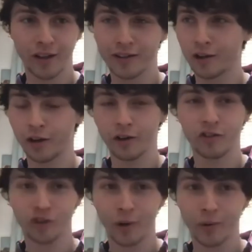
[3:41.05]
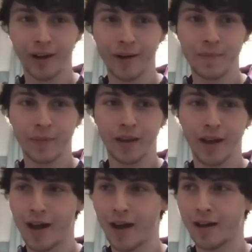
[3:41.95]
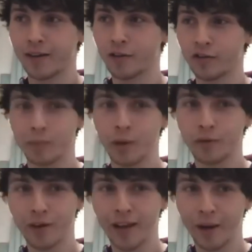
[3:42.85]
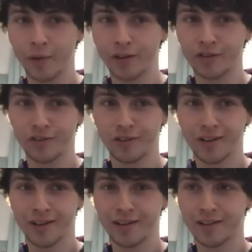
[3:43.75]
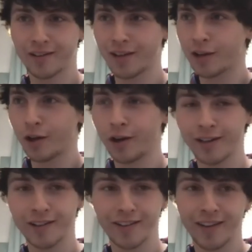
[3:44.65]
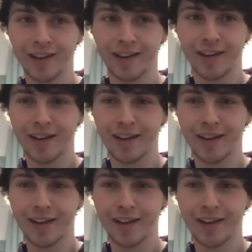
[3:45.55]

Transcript: like to learn Shona. And it's such a beautiful language to learn and to sing.